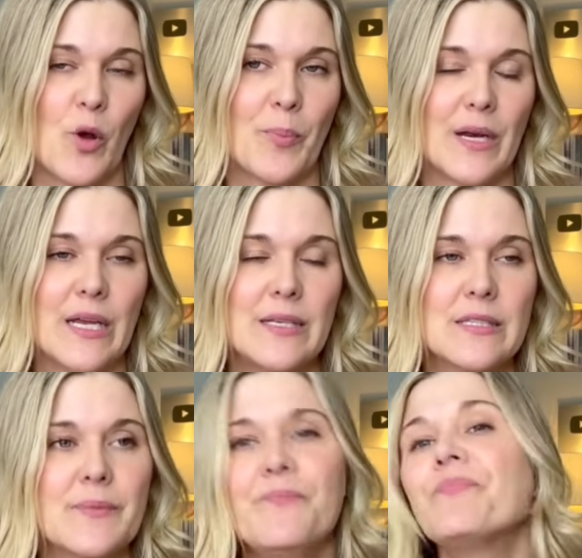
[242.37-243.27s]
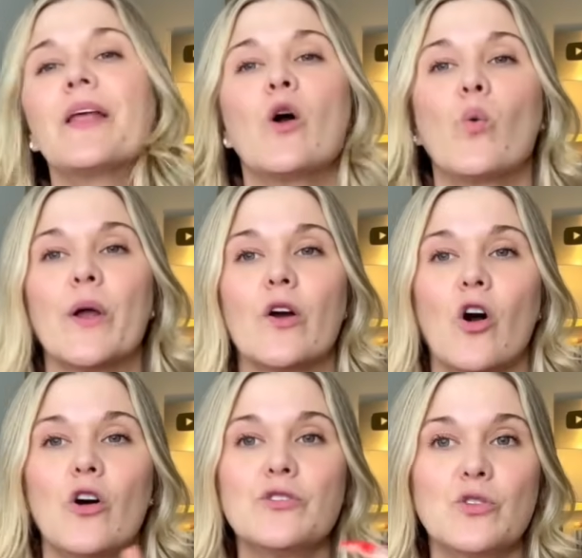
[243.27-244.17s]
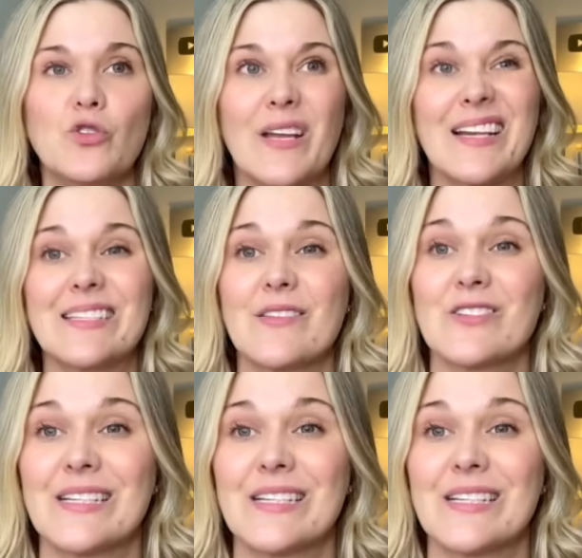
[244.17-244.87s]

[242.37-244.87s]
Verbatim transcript: openings. We are also looking to see if there's